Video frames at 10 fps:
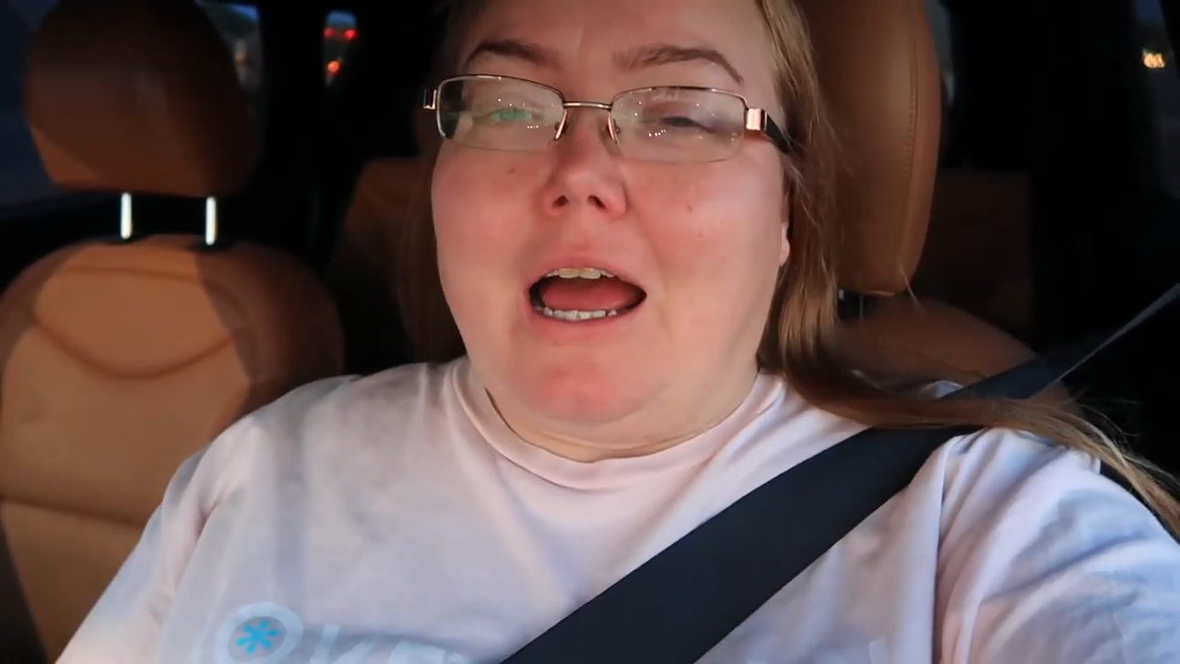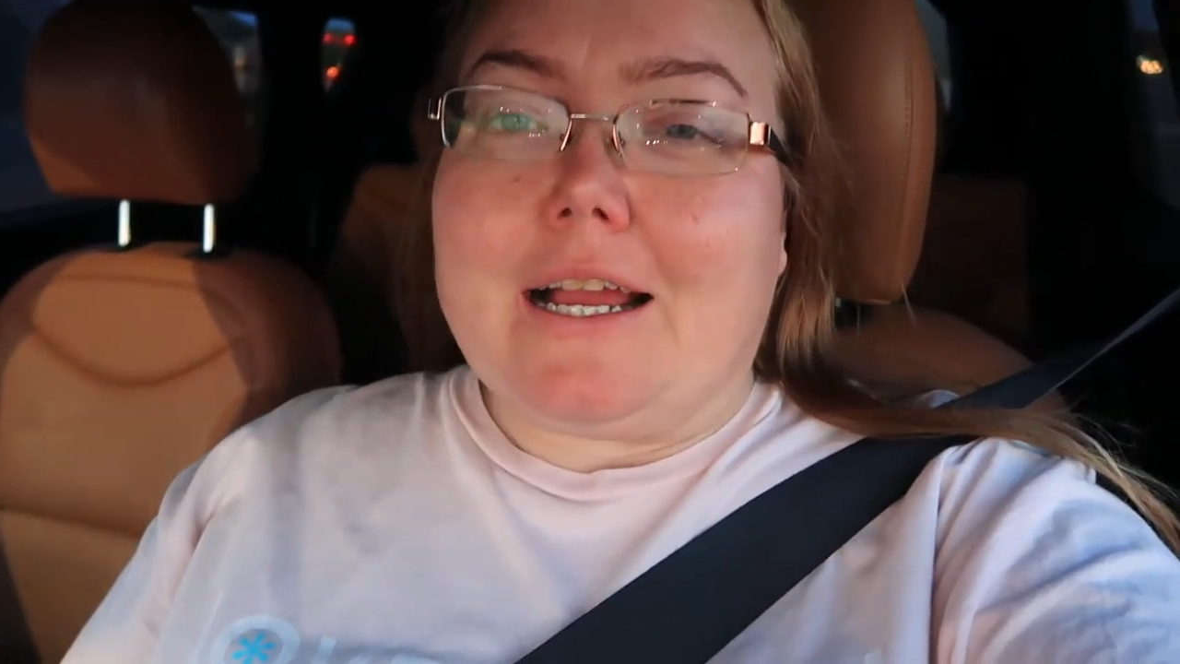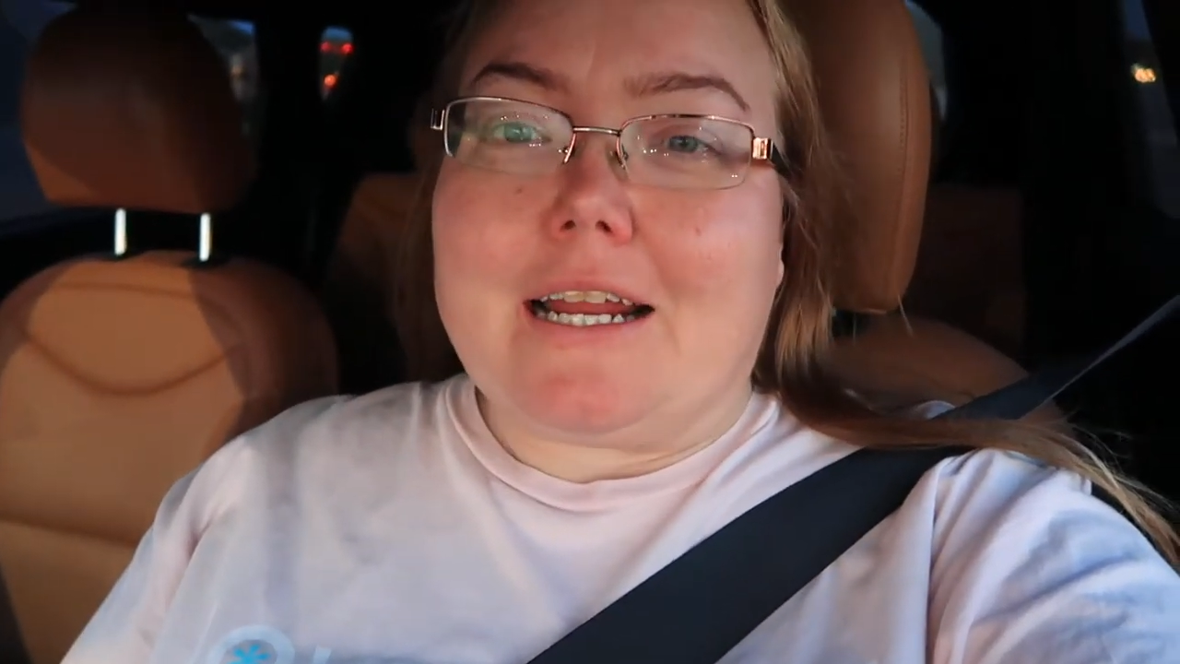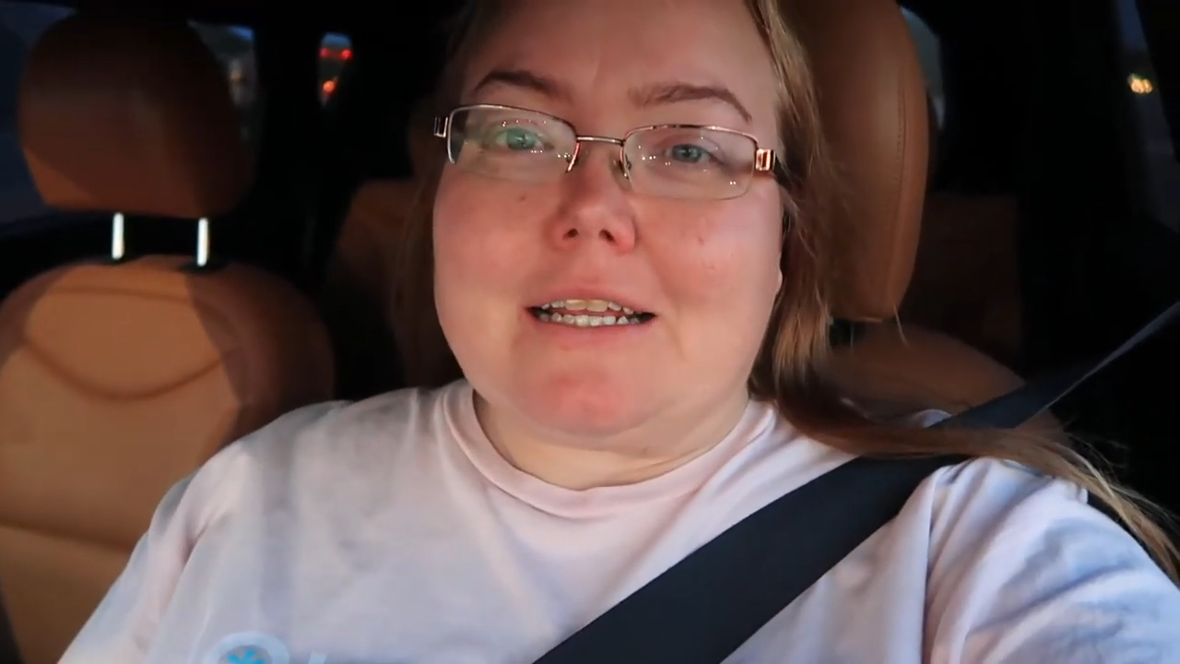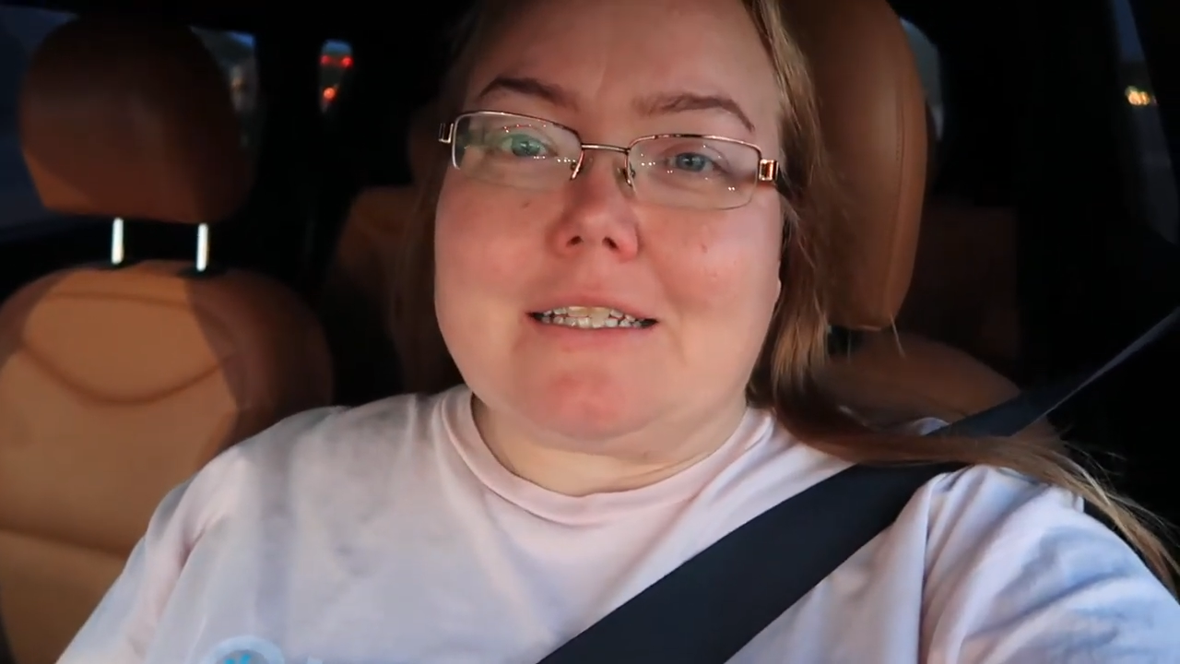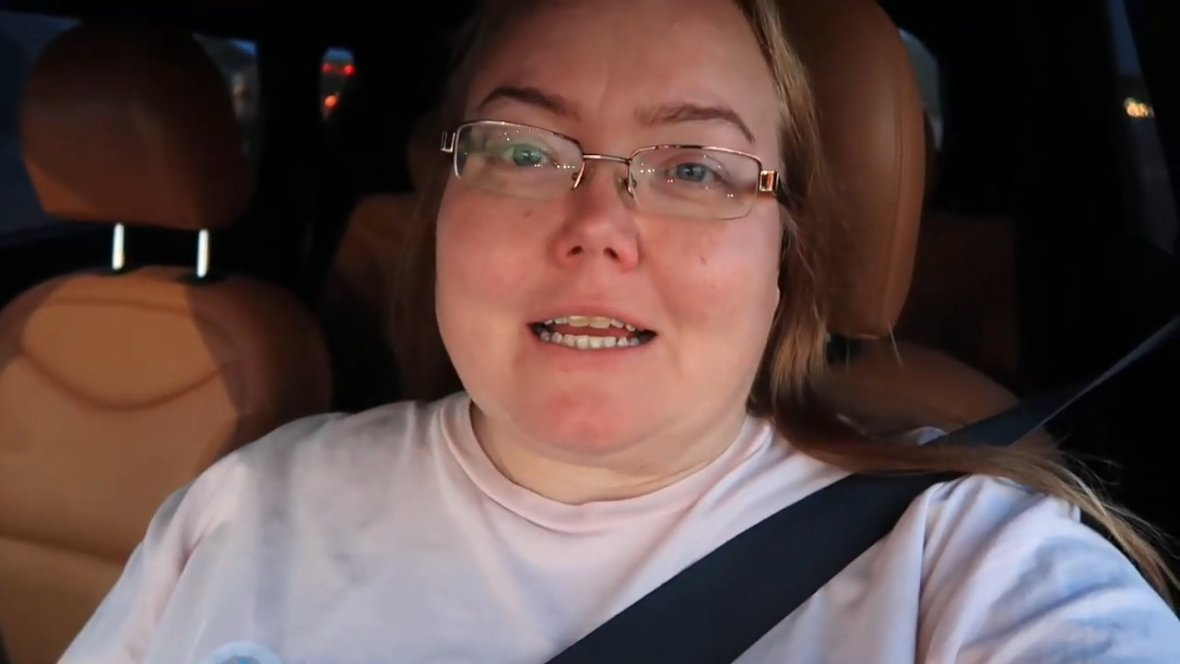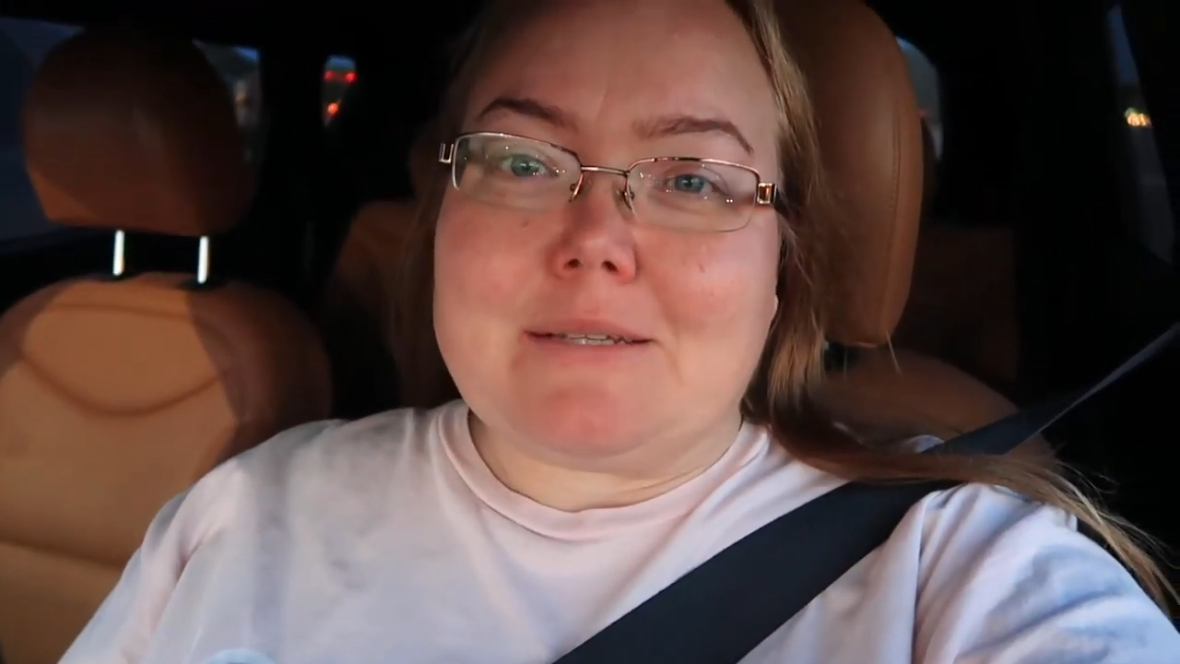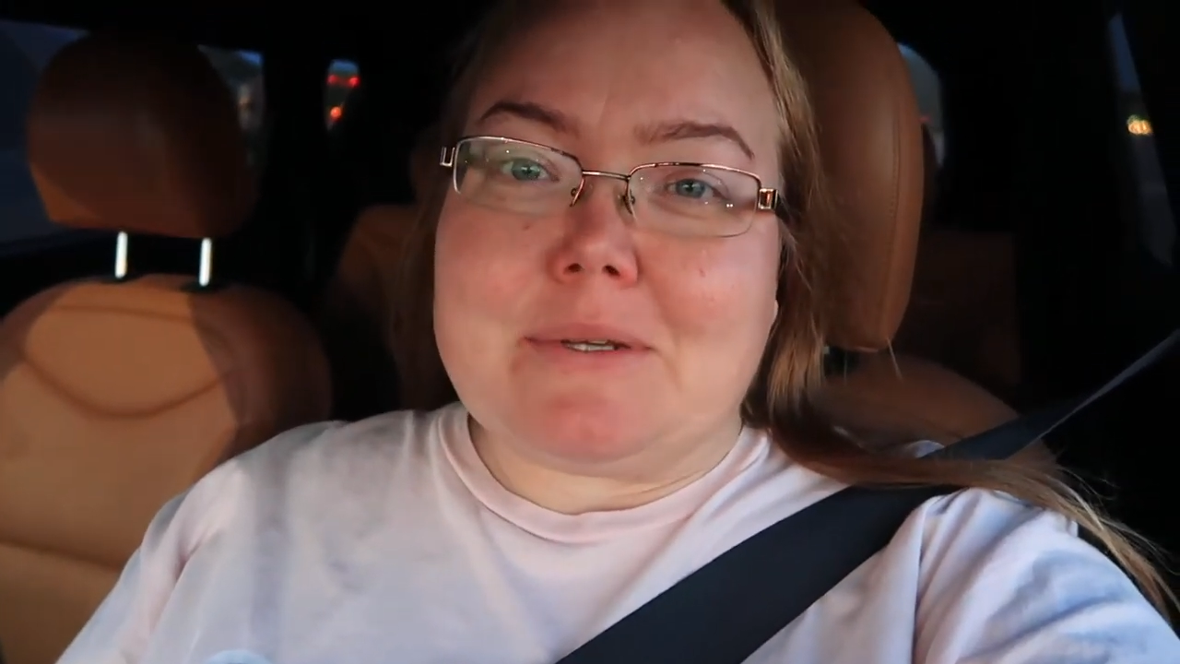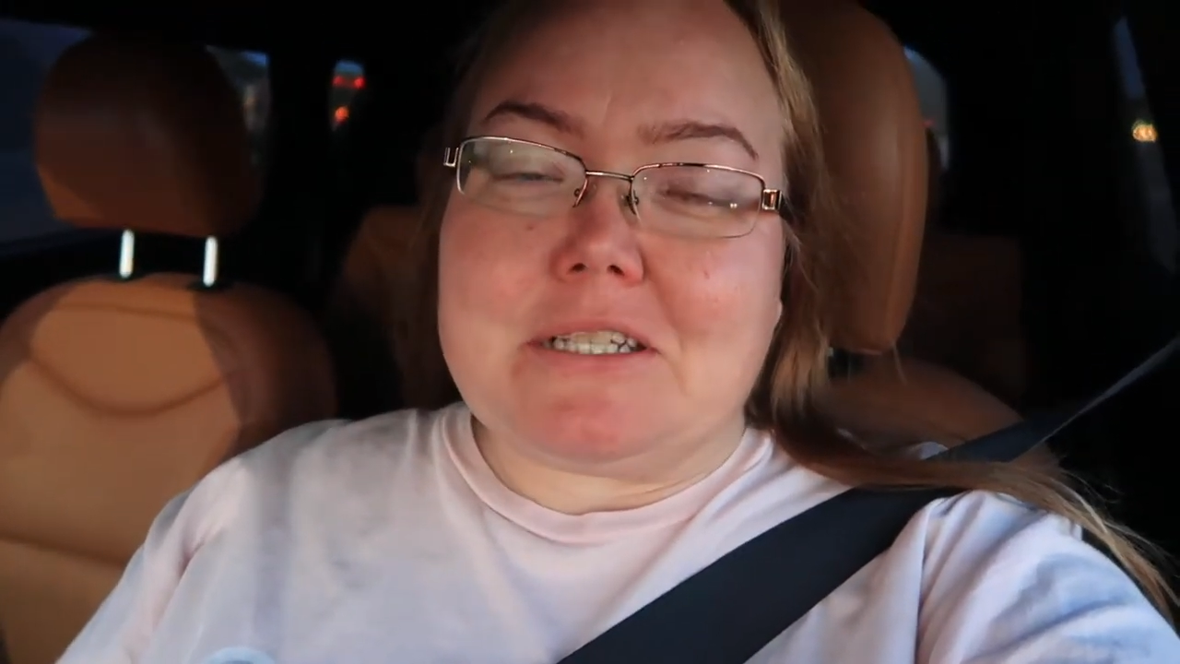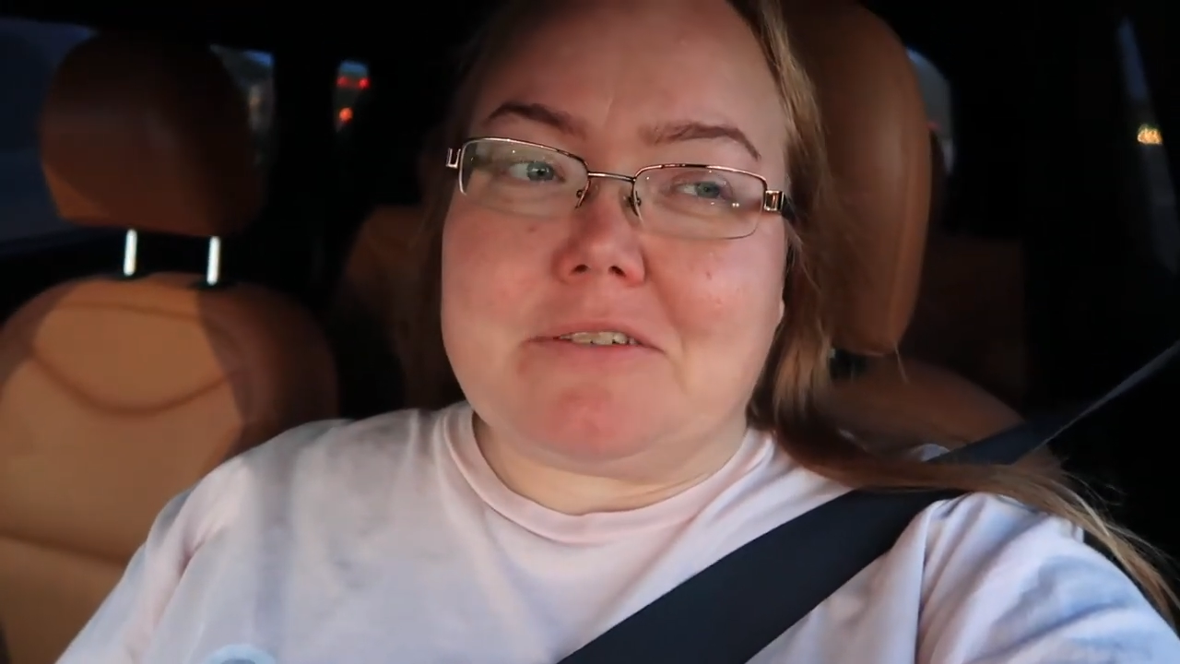I got a
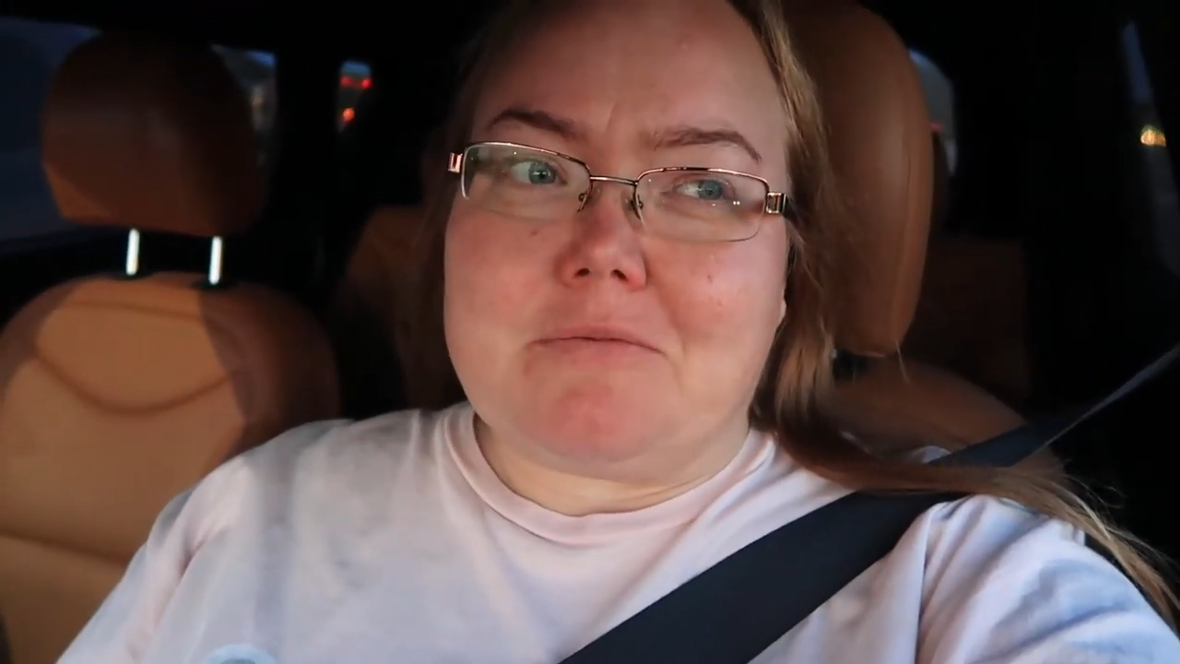text message